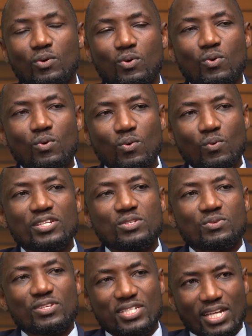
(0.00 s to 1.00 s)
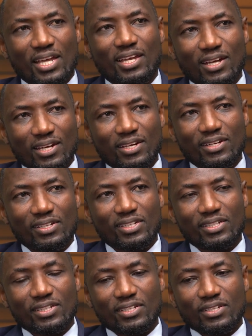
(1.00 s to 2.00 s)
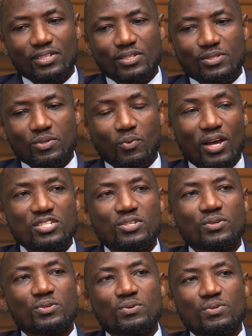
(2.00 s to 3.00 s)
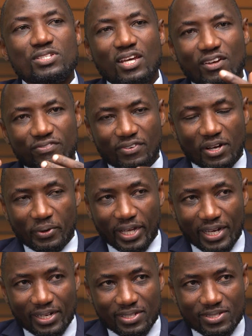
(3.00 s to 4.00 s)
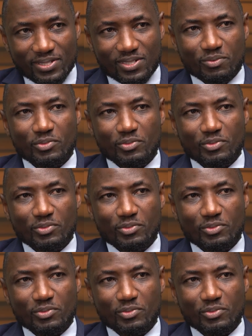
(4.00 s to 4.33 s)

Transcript: who? What is your style? Mm-hmm. So once you do self-awareness, it